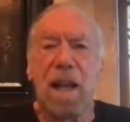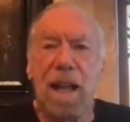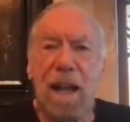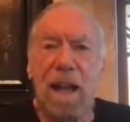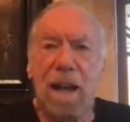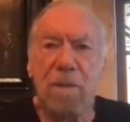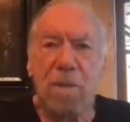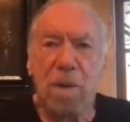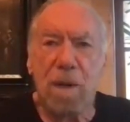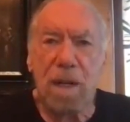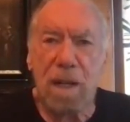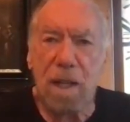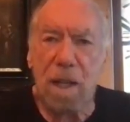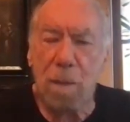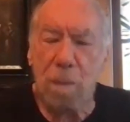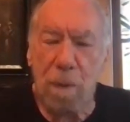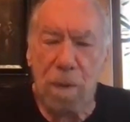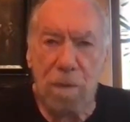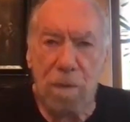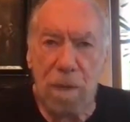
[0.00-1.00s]
After a
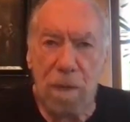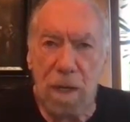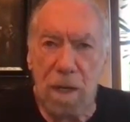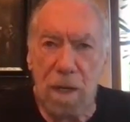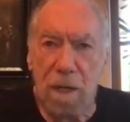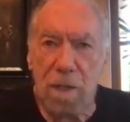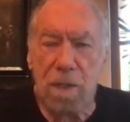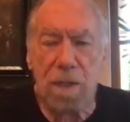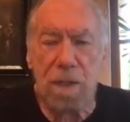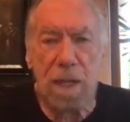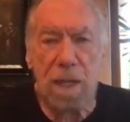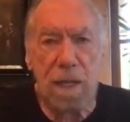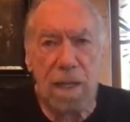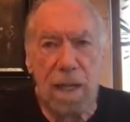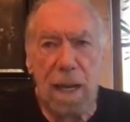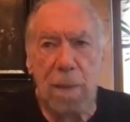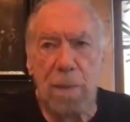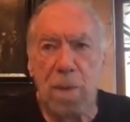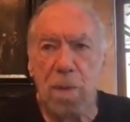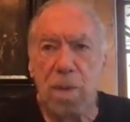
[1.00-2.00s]
couple of years, they
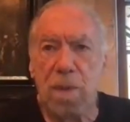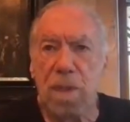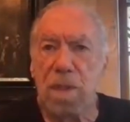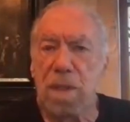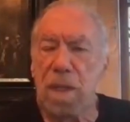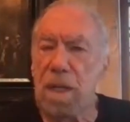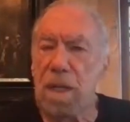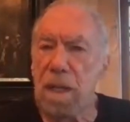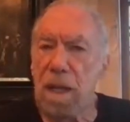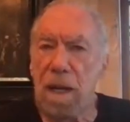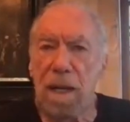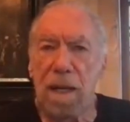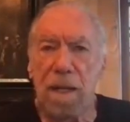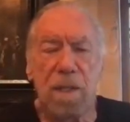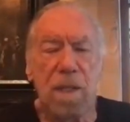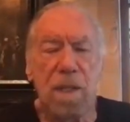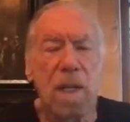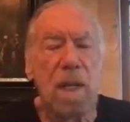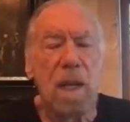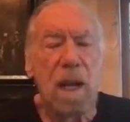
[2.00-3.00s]
came to us and said,
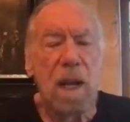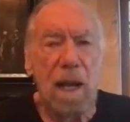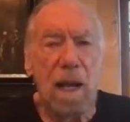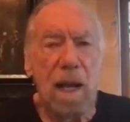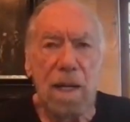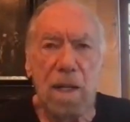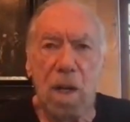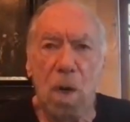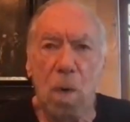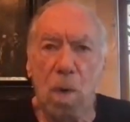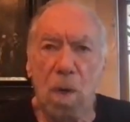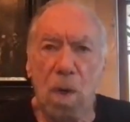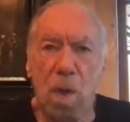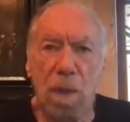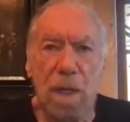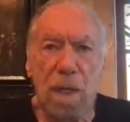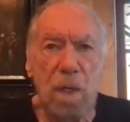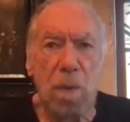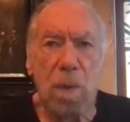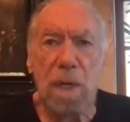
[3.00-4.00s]
guys, I know we're
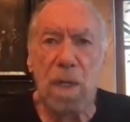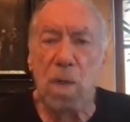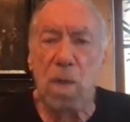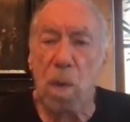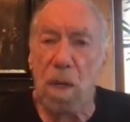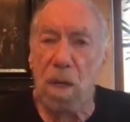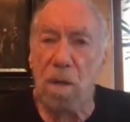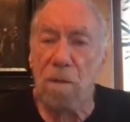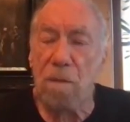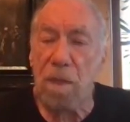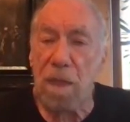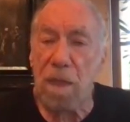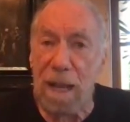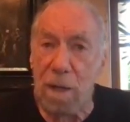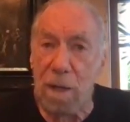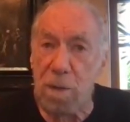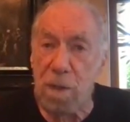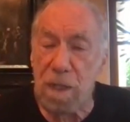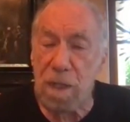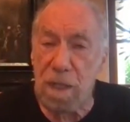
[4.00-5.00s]
only doing
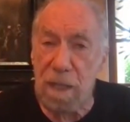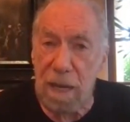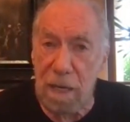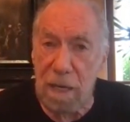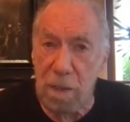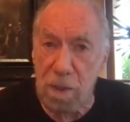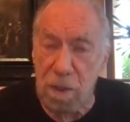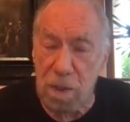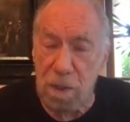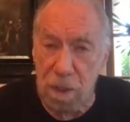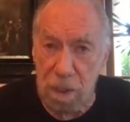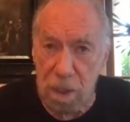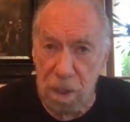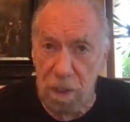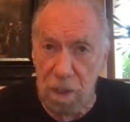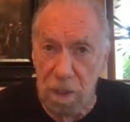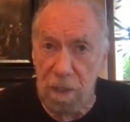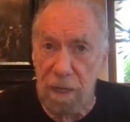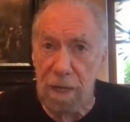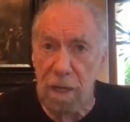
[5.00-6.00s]
12,000 cases a
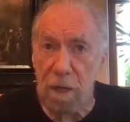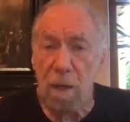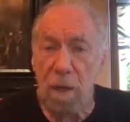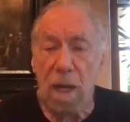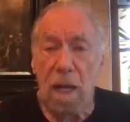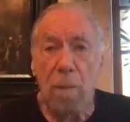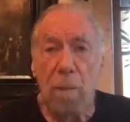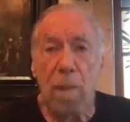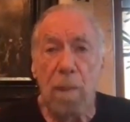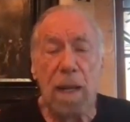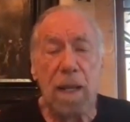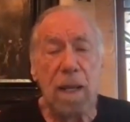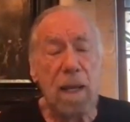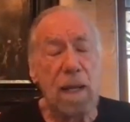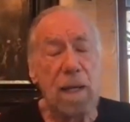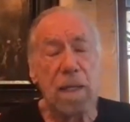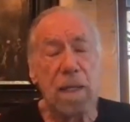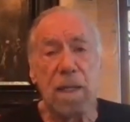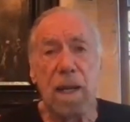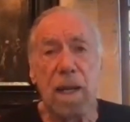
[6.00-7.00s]
year now, but I got
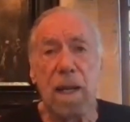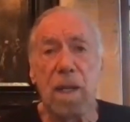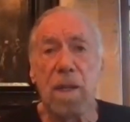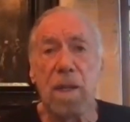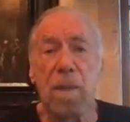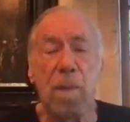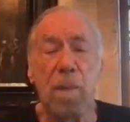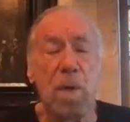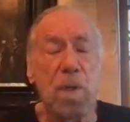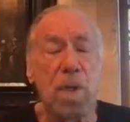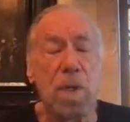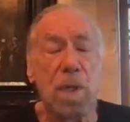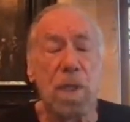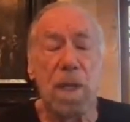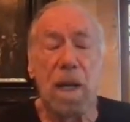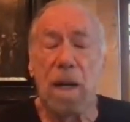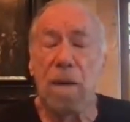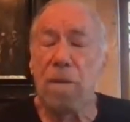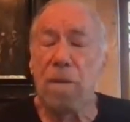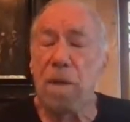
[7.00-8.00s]
to tell you, the most
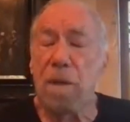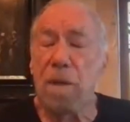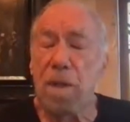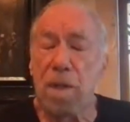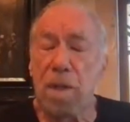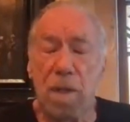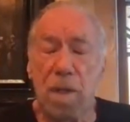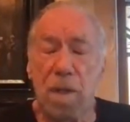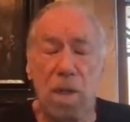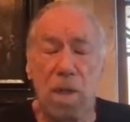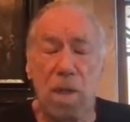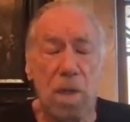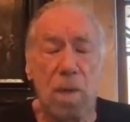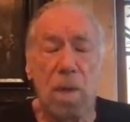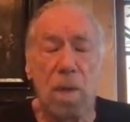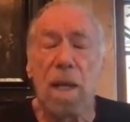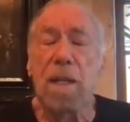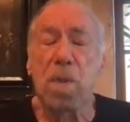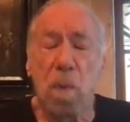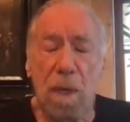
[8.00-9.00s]
you'll ever do
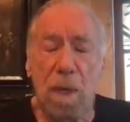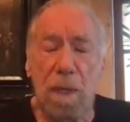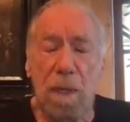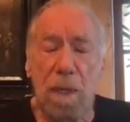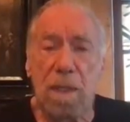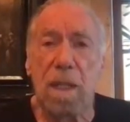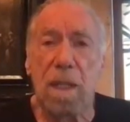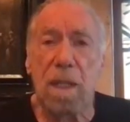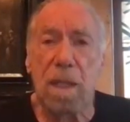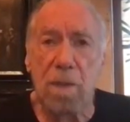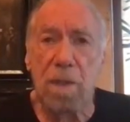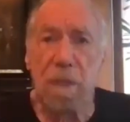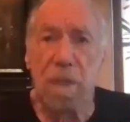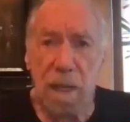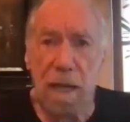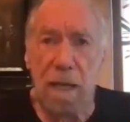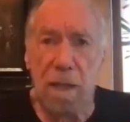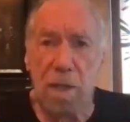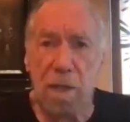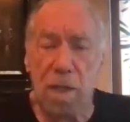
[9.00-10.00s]
is
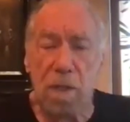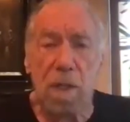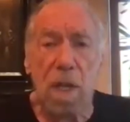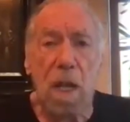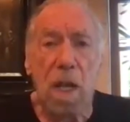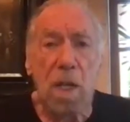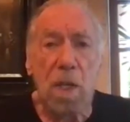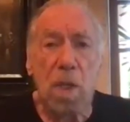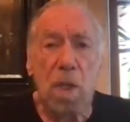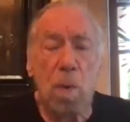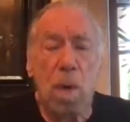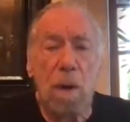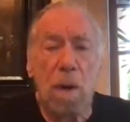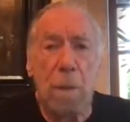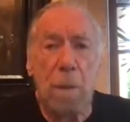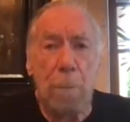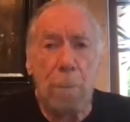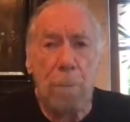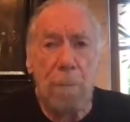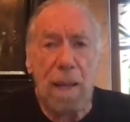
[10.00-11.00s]
20,000 cases. You
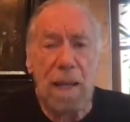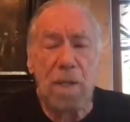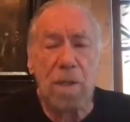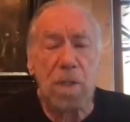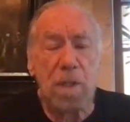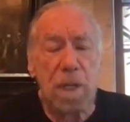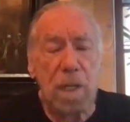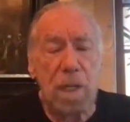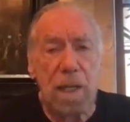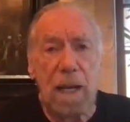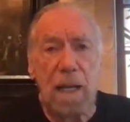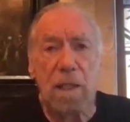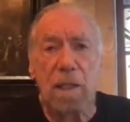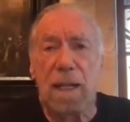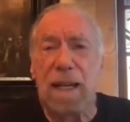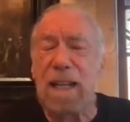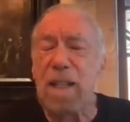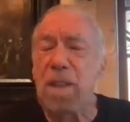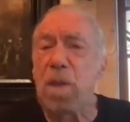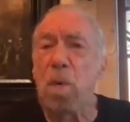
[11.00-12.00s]
have the best
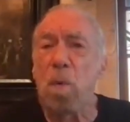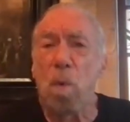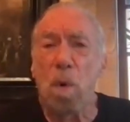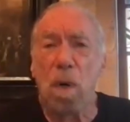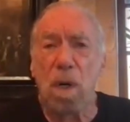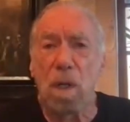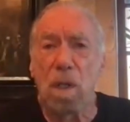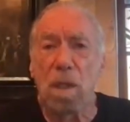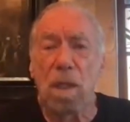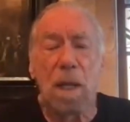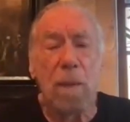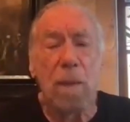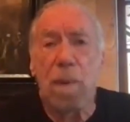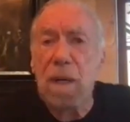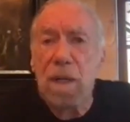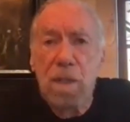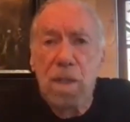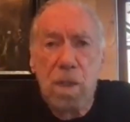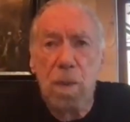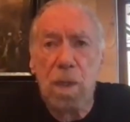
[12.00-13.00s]
tequila in the world,
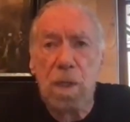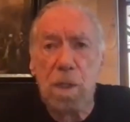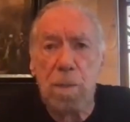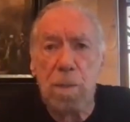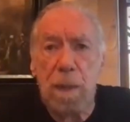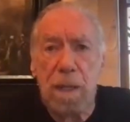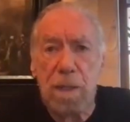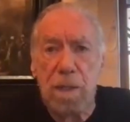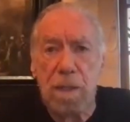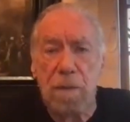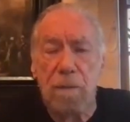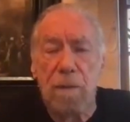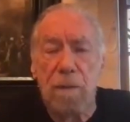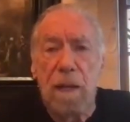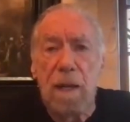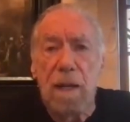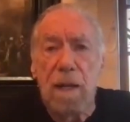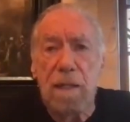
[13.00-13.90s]
but it's too expensive.